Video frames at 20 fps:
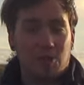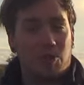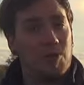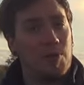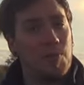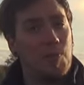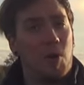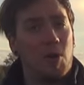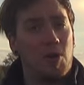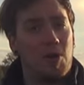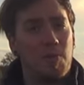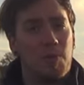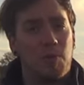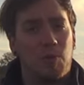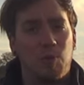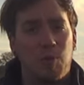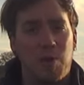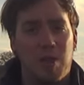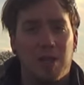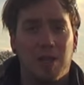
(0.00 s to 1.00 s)
on the border
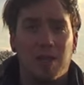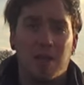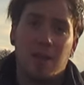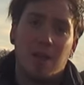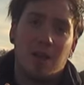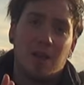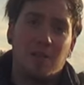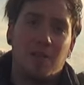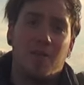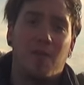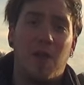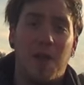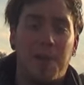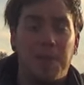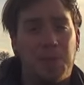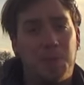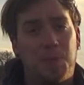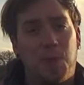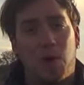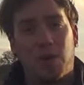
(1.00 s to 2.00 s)
between the
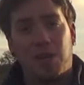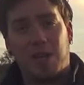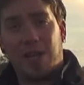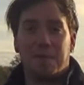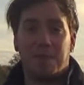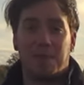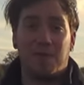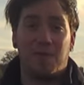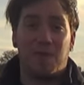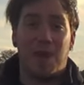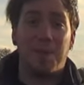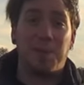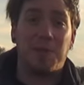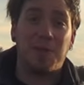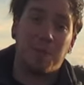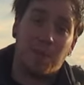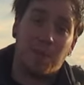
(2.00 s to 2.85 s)
Flemish part, the Flemish